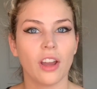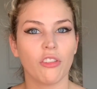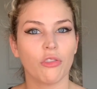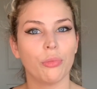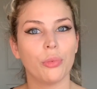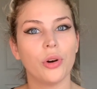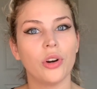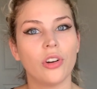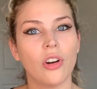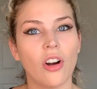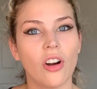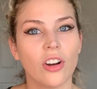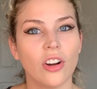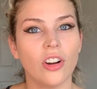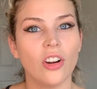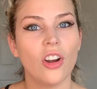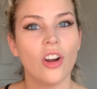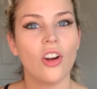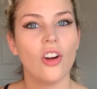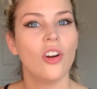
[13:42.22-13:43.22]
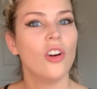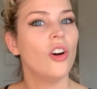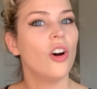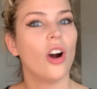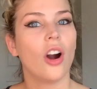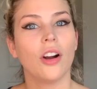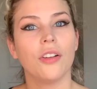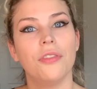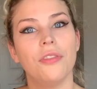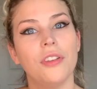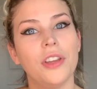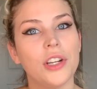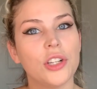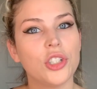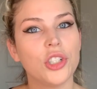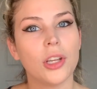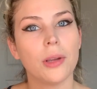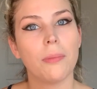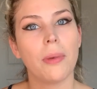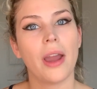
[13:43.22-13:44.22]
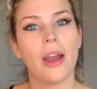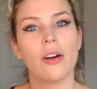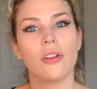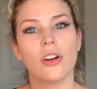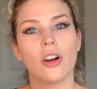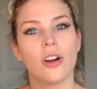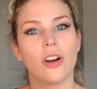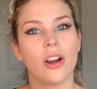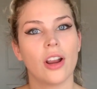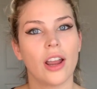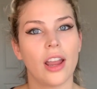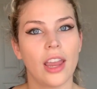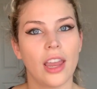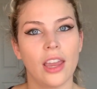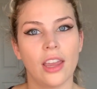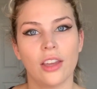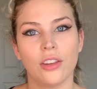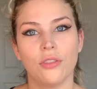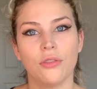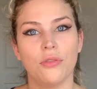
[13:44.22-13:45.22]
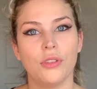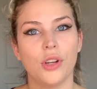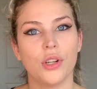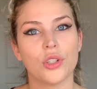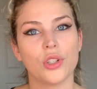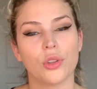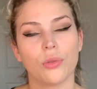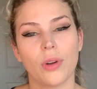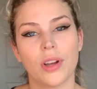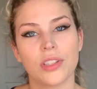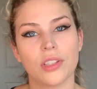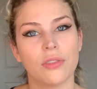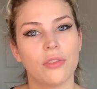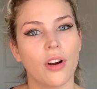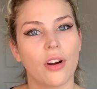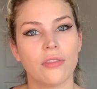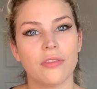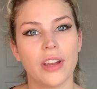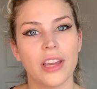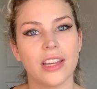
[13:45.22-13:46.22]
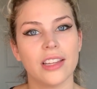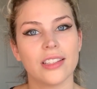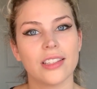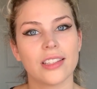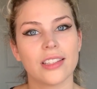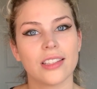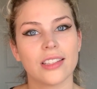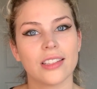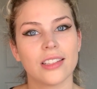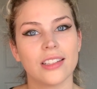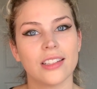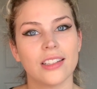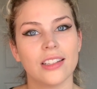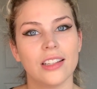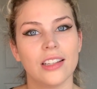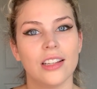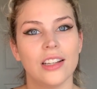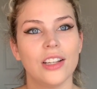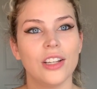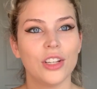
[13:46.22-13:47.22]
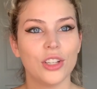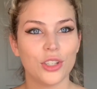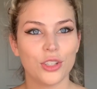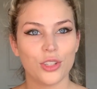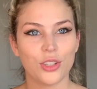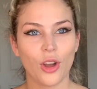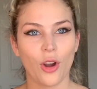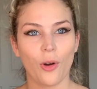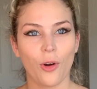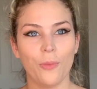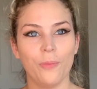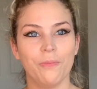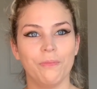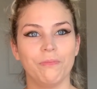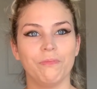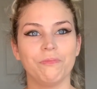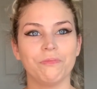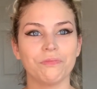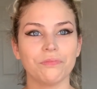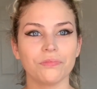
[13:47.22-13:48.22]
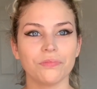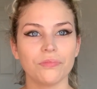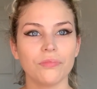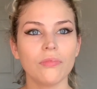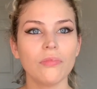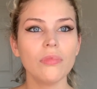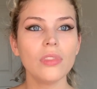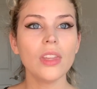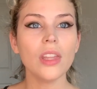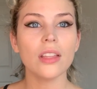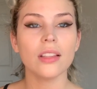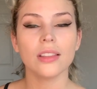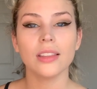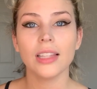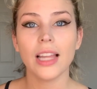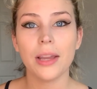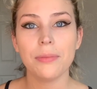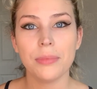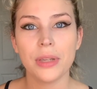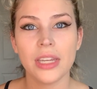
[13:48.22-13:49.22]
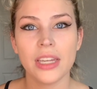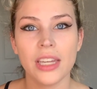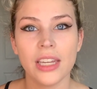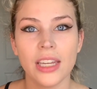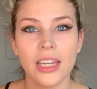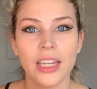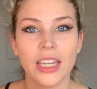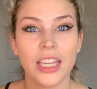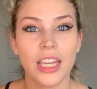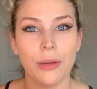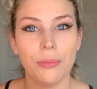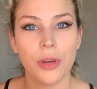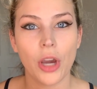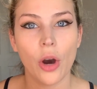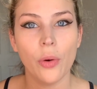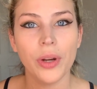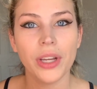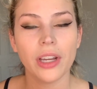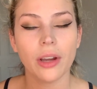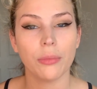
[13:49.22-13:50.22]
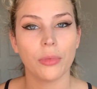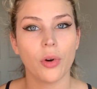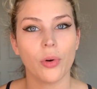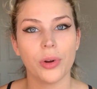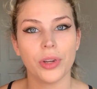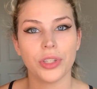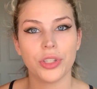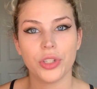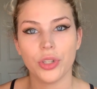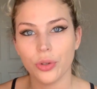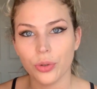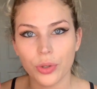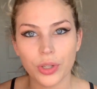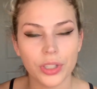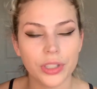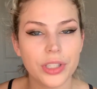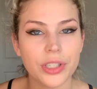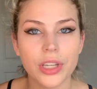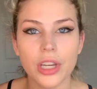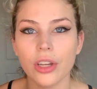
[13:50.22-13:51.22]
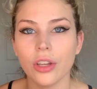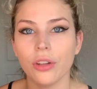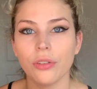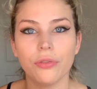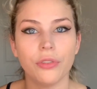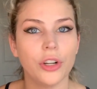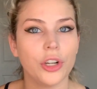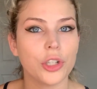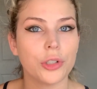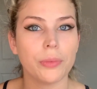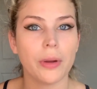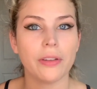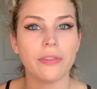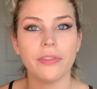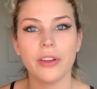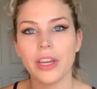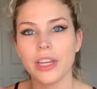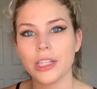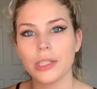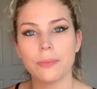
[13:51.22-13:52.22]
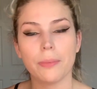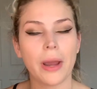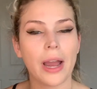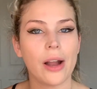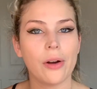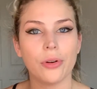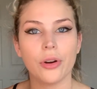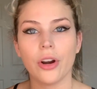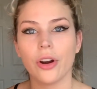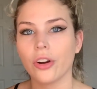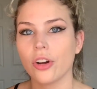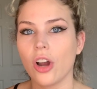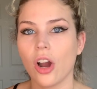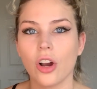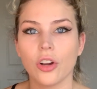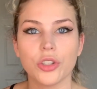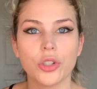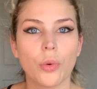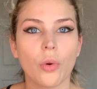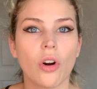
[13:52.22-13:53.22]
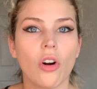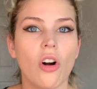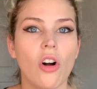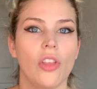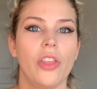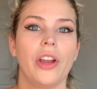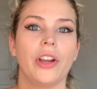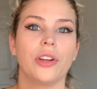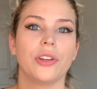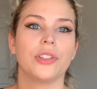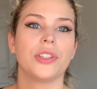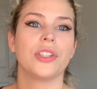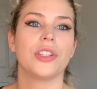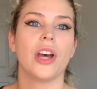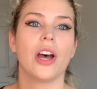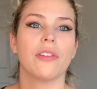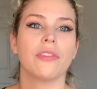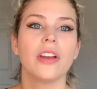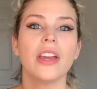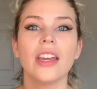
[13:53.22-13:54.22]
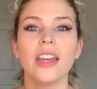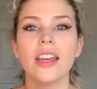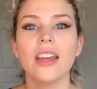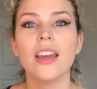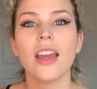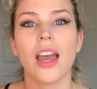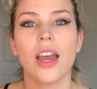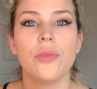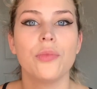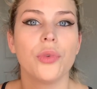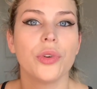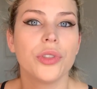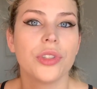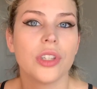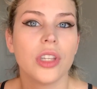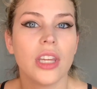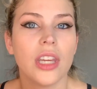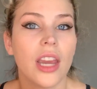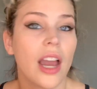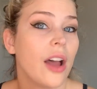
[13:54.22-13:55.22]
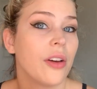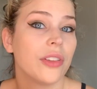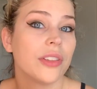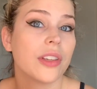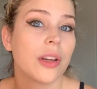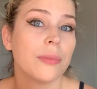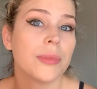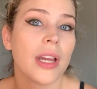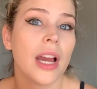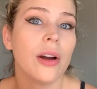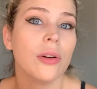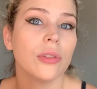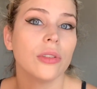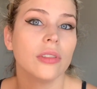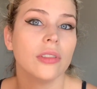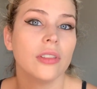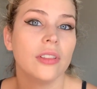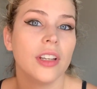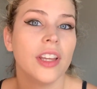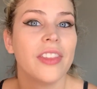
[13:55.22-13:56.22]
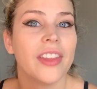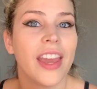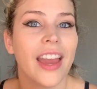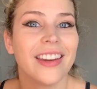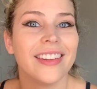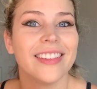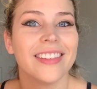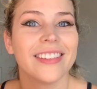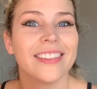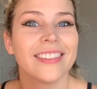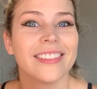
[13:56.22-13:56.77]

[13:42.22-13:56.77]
have put on our finishing powder and finish the rest of our face. So let me keep going. I'm going to conceal, finish my face, powder, contour, all that good stuff, and we'll see how this comes out in the end.